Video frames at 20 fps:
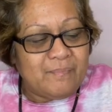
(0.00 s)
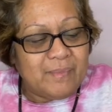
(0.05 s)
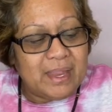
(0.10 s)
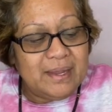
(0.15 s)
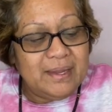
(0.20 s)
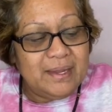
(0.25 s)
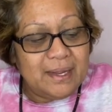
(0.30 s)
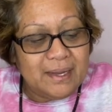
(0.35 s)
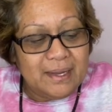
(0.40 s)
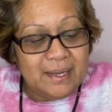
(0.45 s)

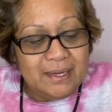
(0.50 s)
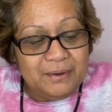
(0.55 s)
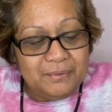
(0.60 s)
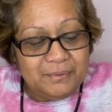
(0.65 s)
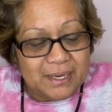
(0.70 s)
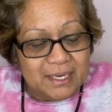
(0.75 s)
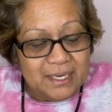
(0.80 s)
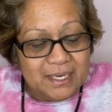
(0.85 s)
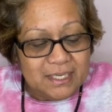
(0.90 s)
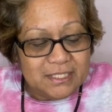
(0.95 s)
Yeah,
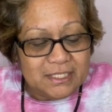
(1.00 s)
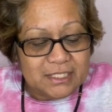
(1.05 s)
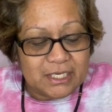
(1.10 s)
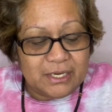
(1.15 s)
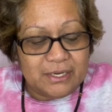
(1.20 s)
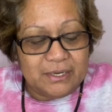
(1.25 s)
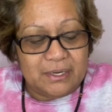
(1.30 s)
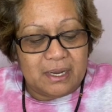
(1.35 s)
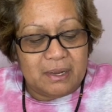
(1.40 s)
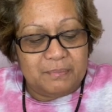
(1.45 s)
anyway,
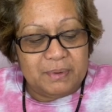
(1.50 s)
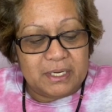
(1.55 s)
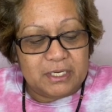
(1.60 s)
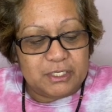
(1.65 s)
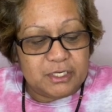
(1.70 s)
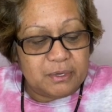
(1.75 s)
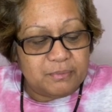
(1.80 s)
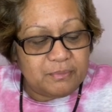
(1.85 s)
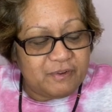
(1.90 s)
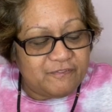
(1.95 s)
so I better
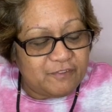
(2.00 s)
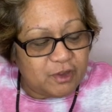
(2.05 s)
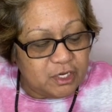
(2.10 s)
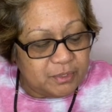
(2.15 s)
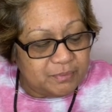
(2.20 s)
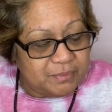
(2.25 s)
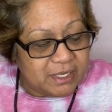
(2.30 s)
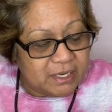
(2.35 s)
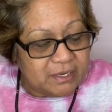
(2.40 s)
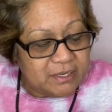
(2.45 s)
turn my
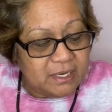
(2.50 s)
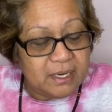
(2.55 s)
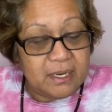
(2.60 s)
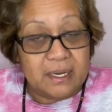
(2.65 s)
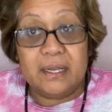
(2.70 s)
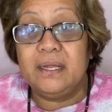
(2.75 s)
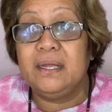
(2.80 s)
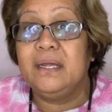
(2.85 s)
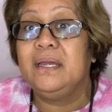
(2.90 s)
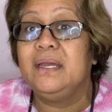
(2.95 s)
volume down.
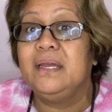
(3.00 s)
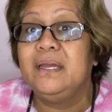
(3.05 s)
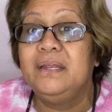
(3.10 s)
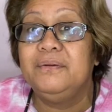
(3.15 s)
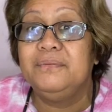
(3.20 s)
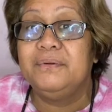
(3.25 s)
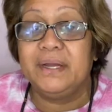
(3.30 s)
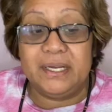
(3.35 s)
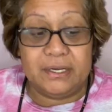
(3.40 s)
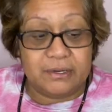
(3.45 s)

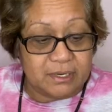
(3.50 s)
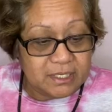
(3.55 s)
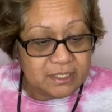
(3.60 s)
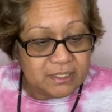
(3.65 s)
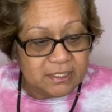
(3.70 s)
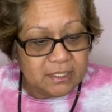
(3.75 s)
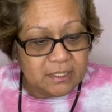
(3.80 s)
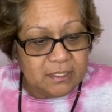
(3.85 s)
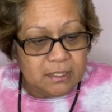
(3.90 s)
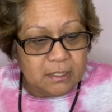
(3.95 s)
Anyway,
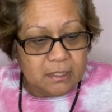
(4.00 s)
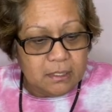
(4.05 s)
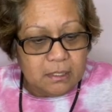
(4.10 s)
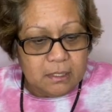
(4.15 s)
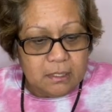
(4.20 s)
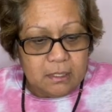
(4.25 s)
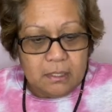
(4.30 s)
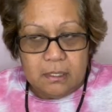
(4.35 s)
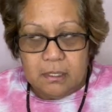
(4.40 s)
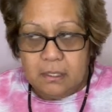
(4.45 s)
guys,
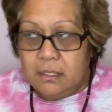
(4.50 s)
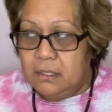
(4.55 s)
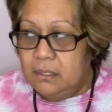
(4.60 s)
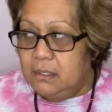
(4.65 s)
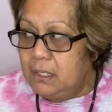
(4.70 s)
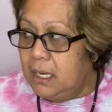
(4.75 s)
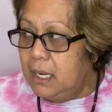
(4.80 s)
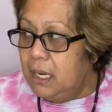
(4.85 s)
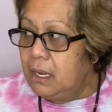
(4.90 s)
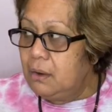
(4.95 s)

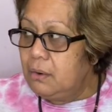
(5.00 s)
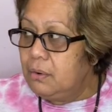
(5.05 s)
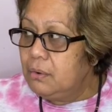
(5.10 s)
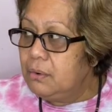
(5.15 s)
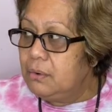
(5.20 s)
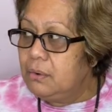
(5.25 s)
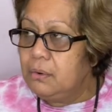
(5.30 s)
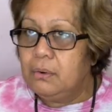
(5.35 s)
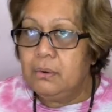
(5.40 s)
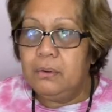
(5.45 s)
now
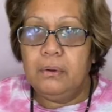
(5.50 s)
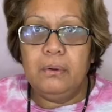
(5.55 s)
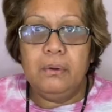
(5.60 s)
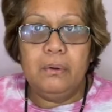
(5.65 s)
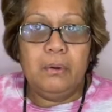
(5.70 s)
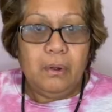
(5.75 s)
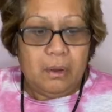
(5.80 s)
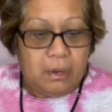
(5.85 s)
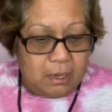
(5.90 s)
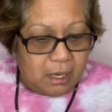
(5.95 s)

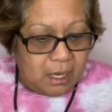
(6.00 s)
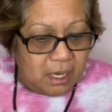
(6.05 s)
I